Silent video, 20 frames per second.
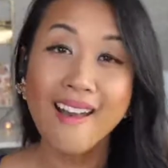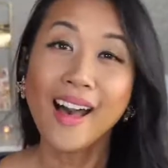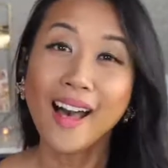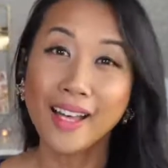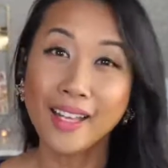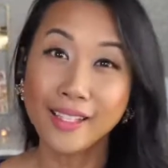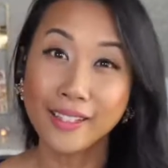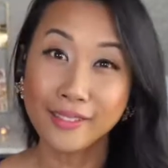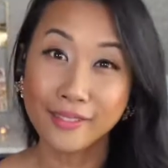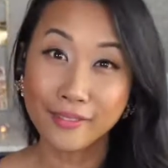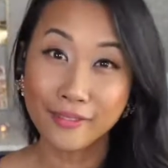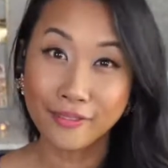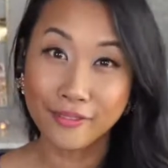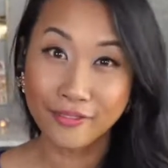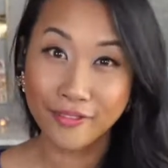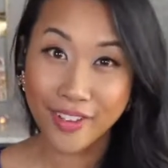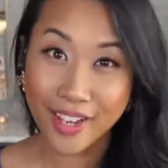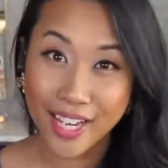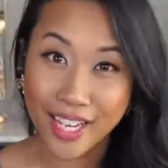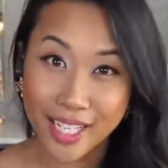on
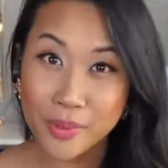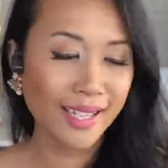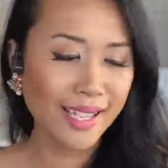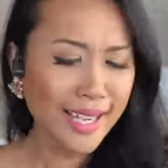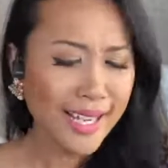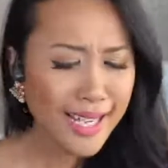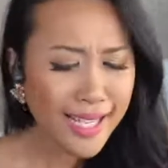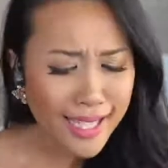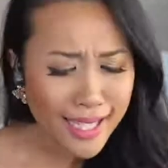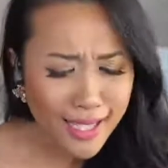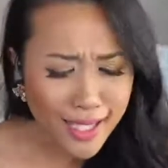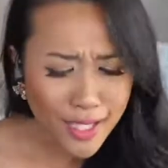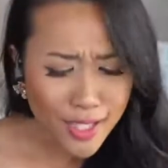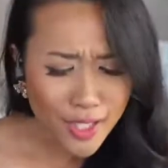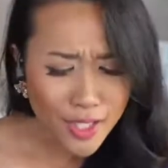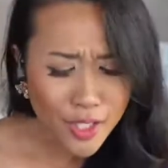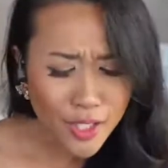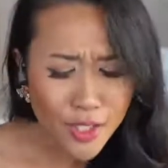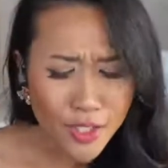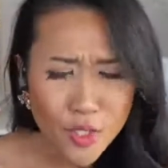Facebook,
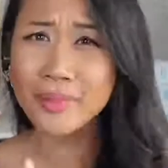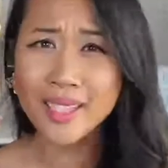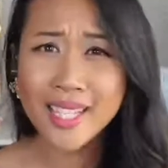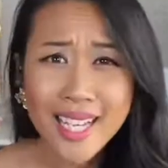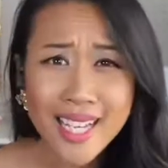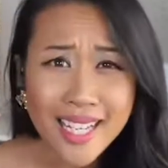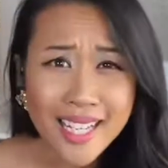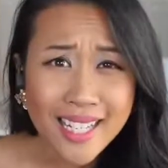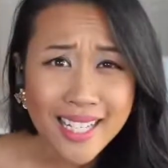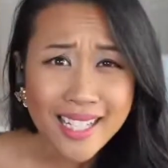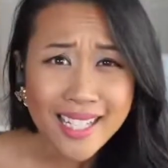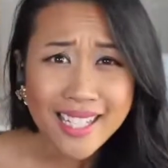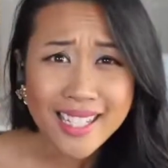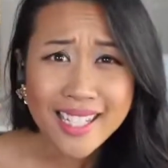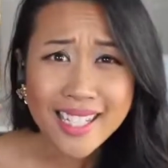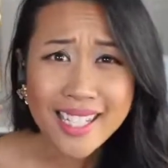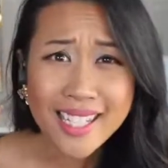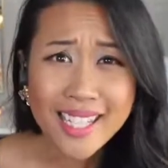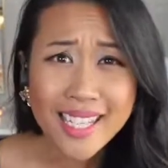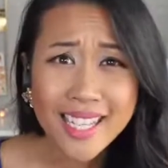Instagram,
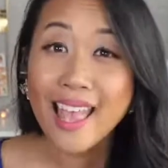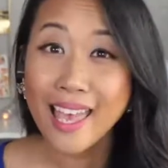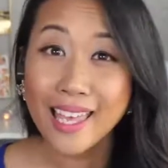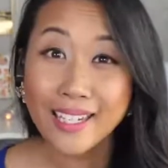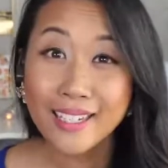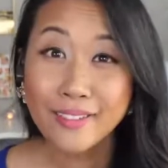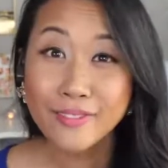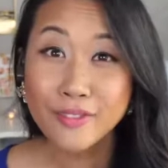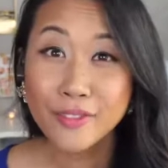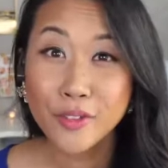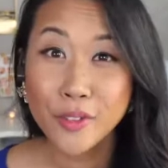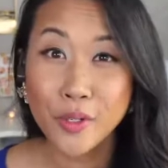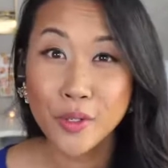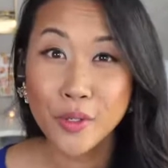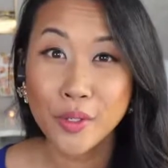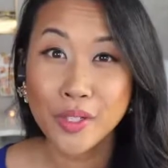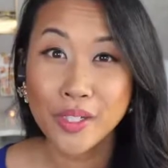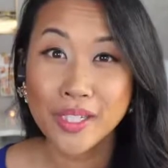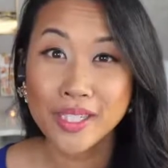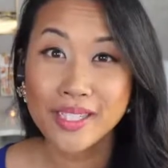LinkedIn, and of
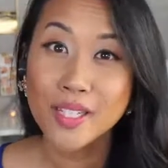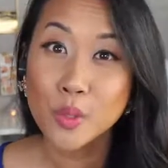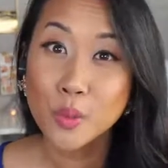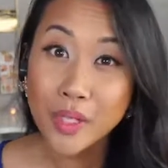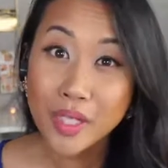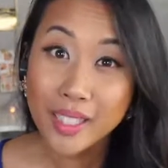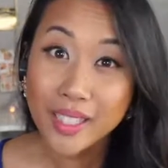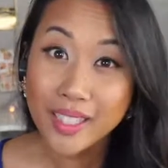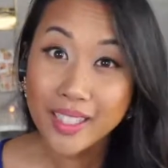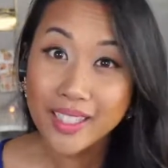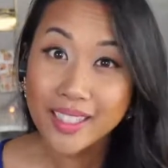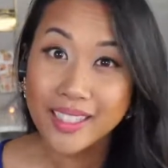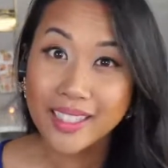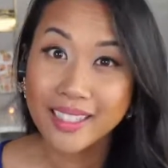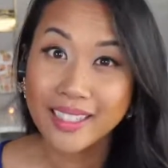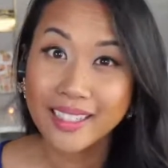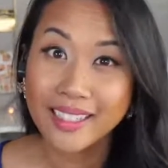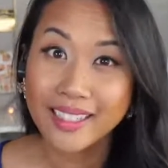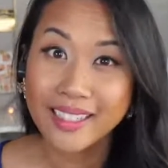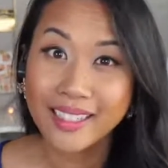course, Twitter,
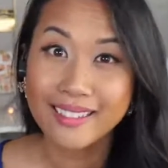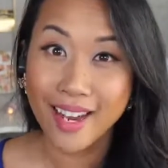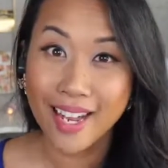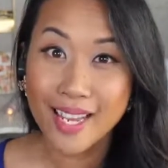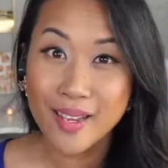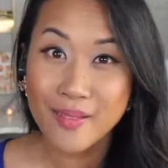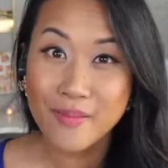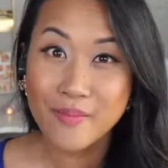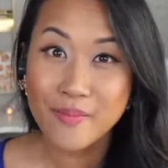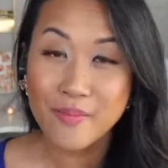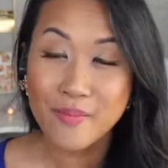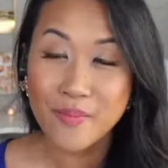right?